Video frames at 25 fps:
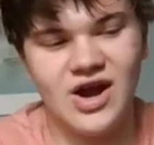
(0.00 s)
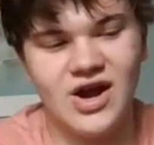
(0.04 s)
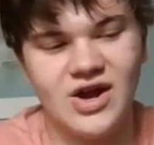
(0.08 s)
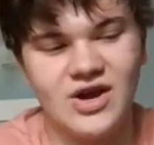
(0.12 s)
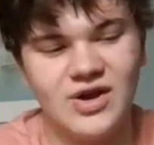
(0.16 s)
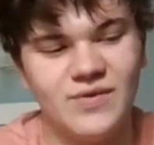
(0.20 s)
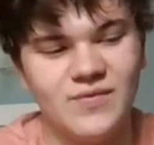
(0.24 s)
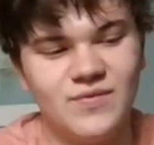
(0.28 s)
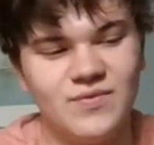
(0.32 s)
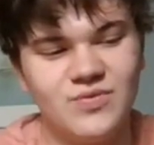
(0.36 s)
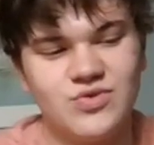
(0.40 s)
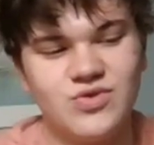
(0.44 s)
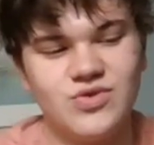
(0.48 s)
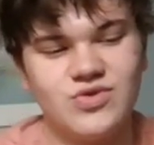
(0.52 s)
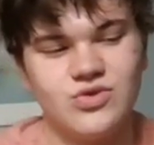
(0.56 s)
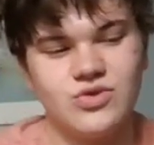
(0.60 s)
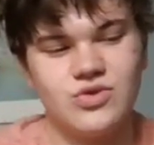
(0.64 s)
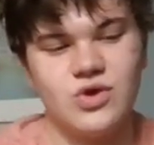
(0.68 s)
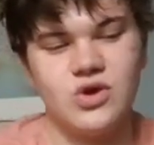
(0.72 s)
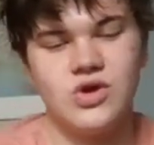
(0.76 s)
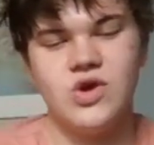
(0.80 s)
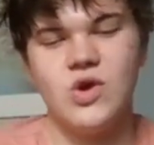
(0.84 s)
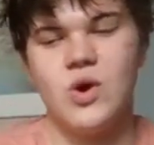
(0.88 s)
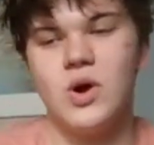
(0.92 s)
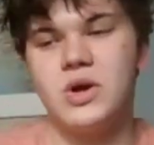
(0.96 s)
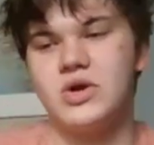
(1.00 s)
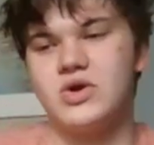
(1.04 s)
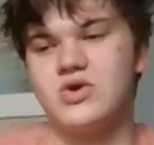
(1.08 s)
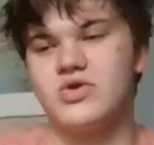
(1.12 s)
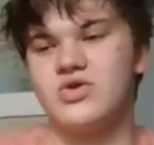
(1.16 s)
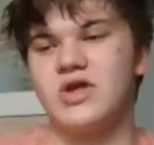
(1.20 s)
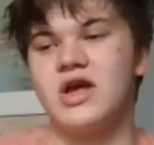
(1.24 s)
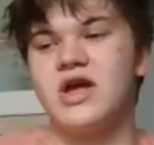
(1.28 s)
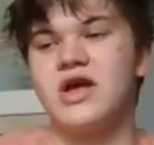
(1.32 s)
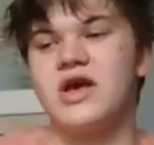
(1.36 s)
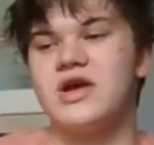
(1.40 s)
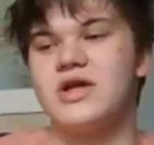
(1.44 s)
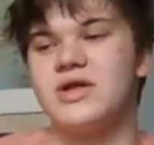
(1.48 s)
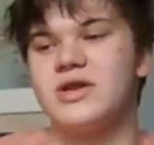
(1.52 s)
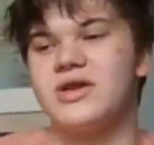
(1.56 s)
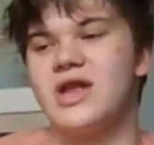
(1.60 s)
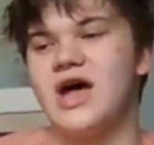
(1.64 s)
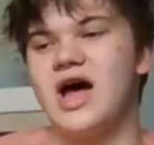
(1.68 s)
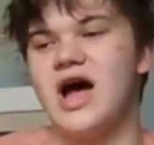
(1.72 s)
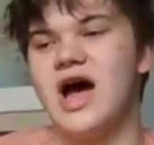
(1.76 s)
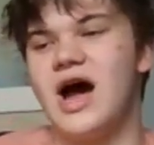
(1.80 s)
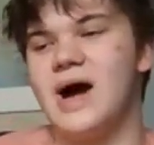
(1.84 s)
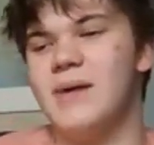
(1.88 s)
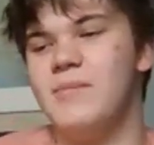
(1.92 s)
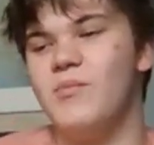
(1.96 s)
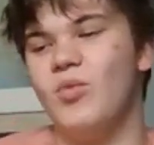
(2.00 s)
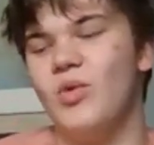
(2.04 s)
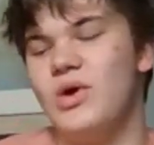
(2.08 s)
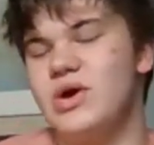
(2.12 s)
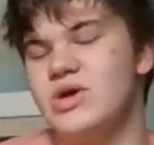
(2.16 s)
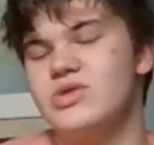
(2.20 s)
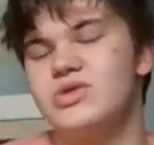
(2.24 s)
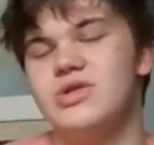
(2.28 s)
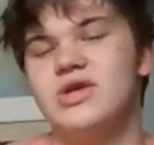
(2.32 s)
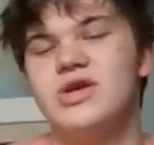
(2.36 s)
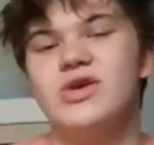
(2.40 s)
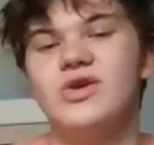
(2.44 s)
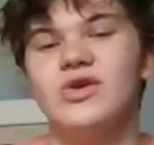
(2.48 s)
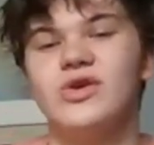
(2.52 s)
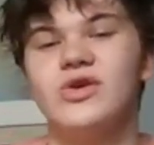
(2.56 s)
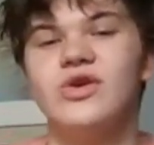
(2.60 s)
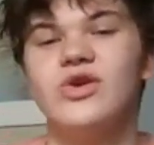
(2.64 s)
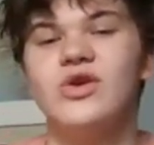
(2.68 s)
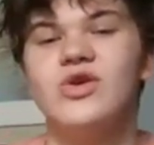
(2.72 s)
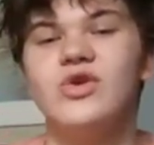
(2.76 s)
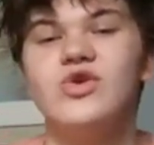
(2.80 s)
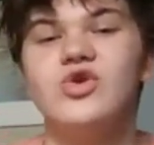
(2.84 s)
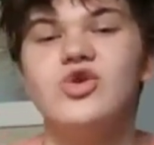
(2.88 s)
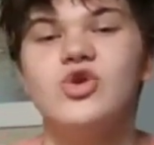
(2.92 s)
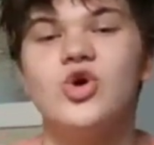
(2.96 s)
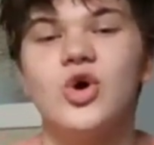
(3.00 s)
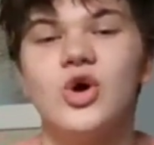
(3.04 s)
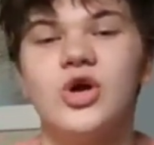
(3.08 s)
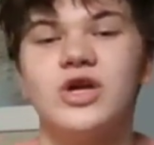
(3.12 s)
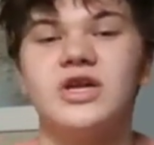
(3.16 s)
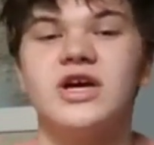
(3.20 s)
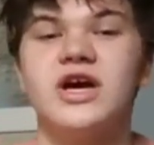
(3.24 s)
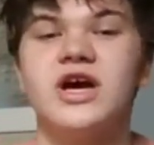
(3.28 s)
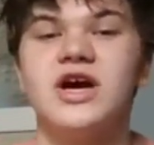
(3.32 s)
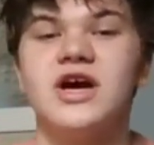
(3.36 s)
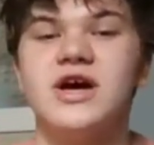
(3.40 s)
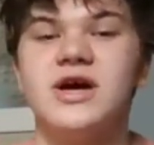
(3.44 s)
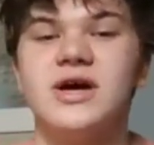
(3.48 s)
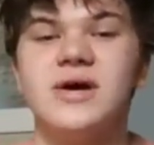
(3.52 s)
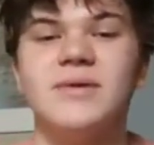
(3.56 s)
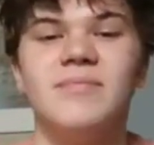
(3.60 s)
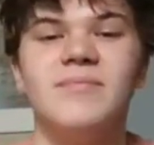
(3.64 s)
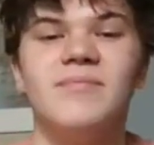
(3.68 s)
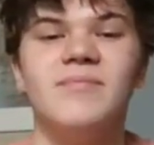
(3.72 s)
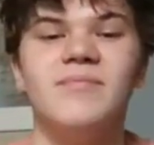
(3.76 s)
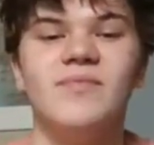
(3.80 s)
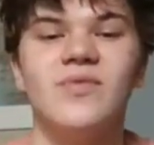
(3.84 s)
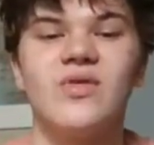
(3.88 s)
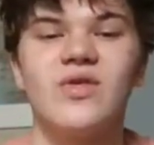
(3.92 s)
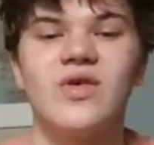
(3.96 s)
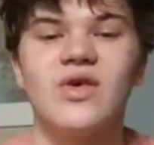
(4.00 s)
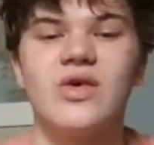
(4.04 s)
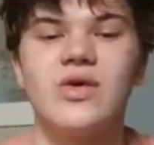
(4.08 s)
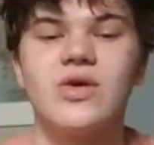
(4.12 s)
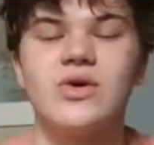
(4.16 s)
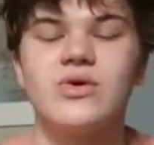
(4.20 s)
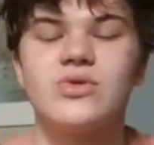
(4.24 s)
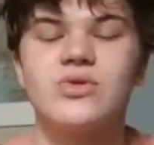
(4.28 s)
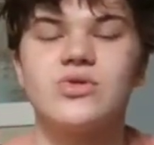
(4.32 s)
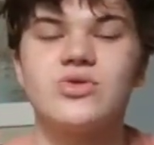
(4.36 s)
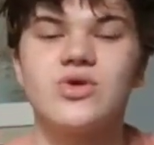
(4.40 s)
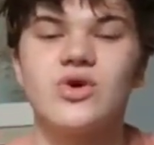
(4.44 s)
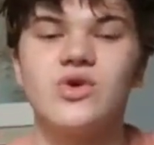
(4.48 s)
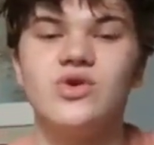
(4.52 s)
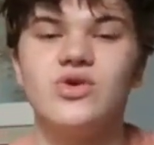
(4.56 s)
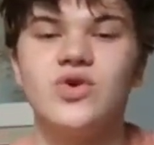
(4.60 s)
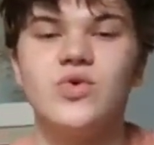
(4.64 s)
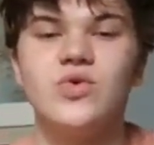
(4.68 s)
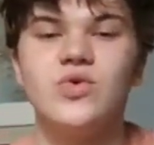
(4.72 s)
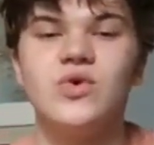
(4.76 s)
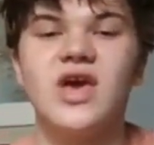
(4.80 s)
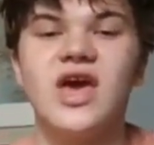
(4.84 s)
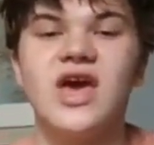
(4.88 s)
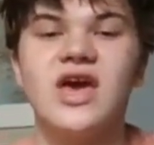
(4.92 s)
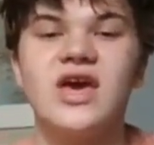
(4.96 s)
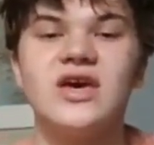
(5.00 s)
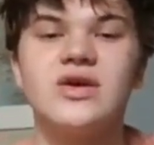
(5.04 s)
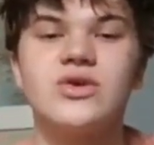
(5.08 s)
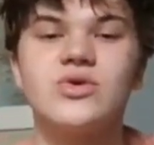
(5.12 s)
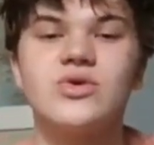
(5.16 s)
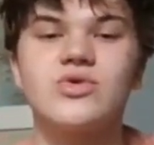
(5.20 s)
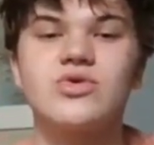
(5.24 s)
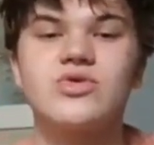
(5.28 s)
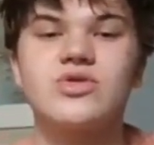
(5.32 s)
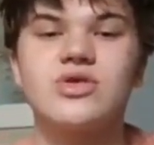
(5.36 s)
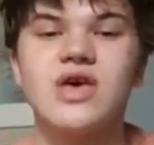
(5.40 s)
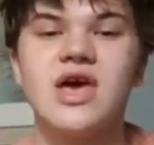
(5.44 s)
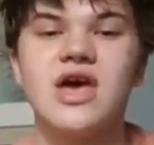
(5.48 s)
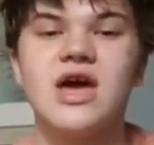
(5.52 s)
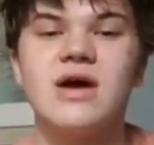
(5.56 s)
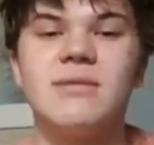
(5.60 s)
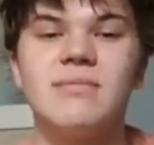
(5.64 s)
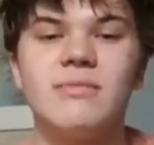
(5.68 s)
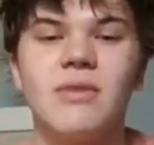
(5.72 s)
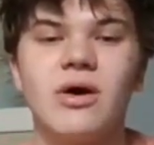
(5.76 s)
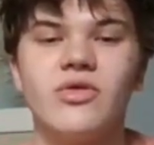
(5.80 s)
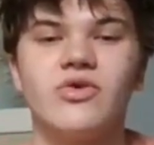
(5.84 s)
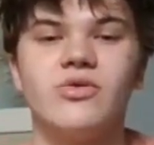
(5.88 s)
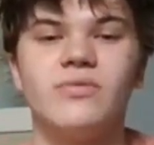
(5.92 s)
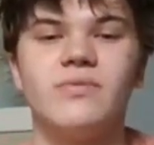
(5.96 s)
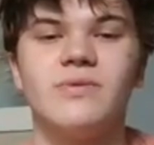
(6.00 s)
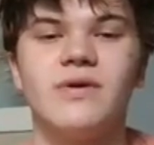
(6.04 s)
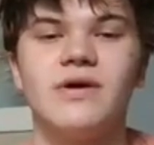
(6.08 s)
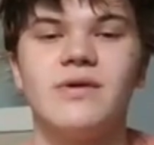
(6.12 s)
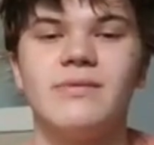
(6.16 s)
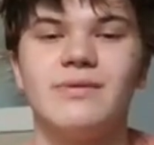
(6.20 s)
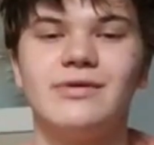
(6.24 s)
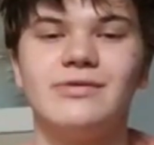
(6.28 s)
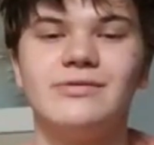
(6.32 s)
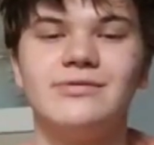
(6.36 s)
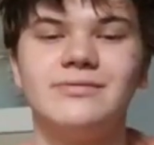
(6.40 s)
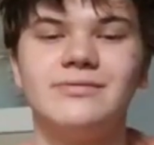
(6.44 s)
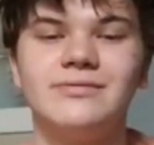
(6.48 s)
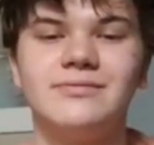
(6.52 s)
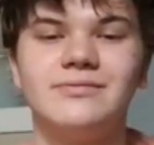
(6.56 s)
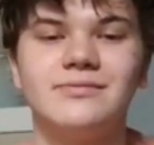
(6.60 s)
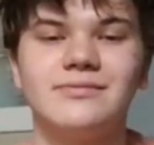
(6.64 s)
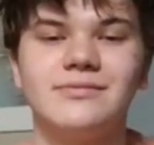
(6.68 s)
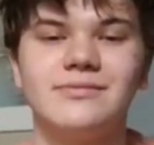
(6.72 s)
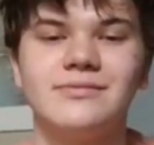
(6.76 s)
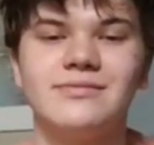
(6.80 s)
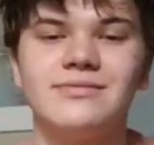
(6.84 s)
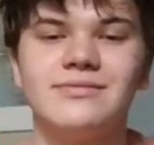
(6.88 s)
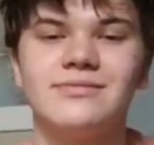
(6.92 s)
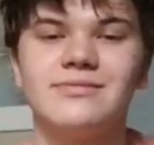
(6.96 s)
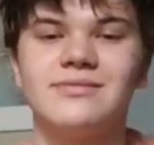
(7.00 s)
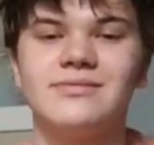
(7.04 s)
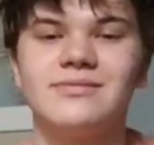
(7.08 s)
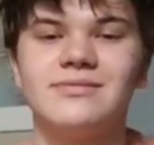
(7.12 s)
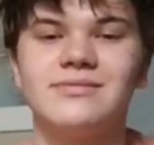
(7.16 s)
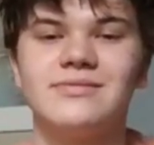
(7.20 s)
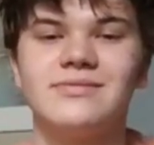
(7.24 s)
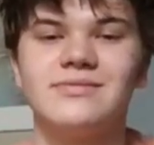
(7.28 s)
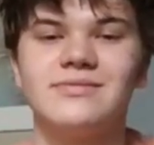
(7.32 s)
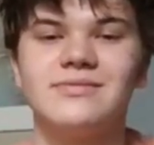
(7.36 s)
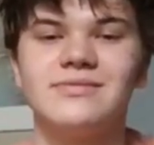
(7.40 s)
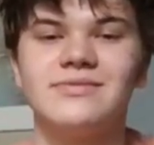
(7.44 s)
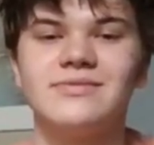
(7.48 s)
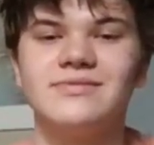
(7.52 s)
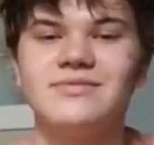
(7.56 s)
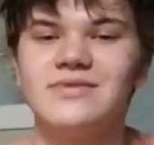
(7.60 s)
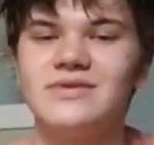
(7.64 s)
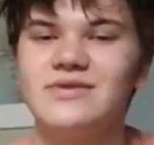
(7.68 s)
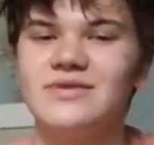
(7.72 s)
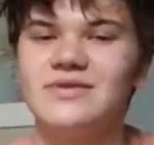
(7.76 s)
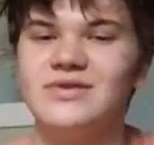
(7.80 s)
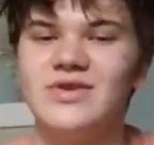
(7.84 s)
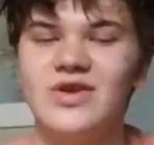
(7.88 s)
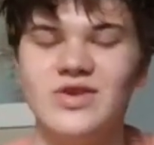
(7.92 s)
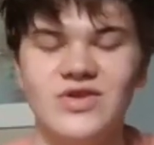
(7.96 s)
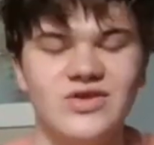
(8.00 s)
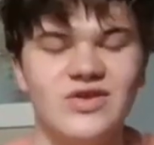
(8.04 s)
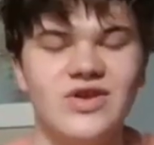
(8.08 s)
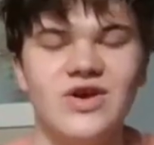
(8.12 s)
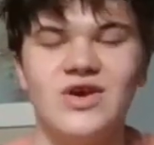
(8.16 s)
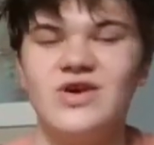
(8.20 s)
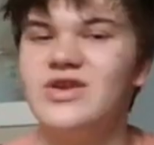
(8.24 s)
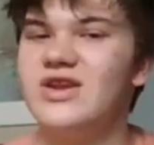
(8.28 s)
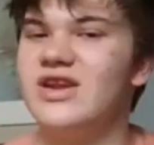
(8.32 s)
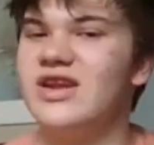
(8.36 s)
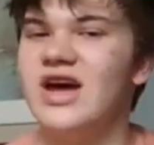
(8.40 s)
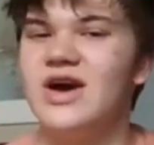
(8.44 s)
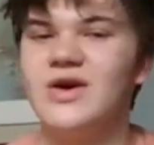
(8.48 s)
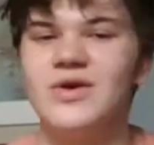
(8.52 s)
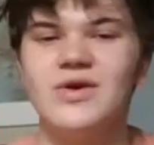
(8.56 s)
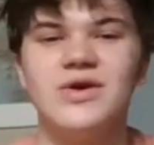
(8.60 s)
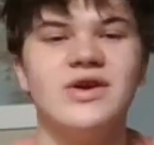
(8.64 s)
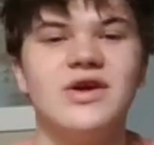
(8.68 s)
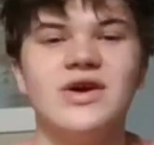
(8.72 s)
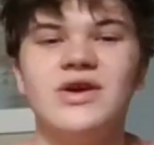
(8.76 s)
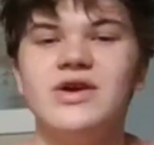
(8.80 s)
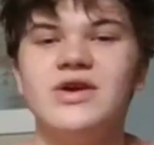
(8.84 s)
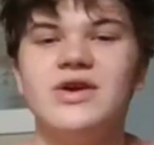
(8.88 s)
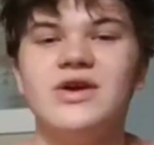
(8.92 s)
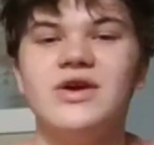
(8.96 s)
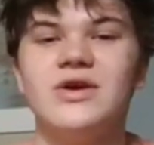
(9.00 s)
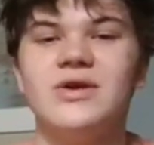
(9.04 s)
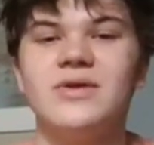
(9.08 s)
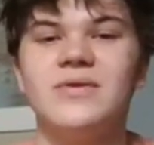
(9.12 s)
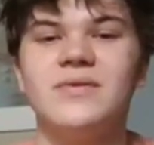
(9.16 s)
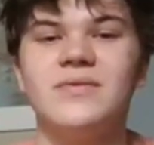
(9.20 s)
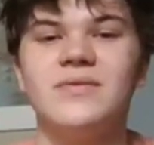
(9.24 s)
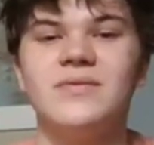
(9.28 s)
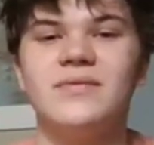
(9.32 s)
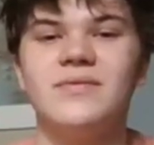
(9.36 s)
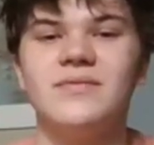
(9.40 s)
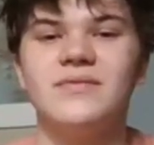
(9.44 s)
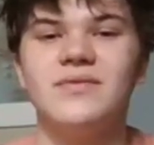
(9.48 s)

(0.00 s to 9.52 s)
I so you understand I'm wasting your time so you can't scam other people. No no no right now